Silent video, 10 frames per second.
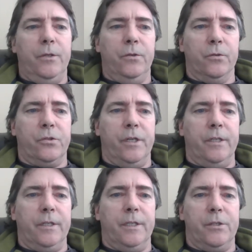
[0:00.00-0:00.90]
You'll
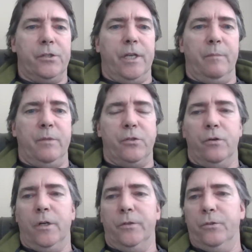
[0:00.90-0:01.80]
see that the assignments
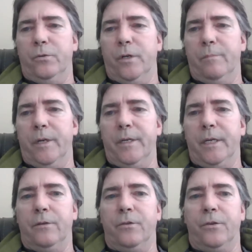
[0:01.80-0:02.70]
are all due on
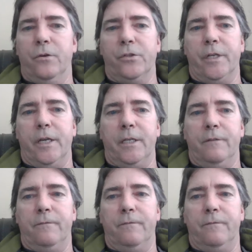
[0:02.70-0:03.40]
Monday and Thursday,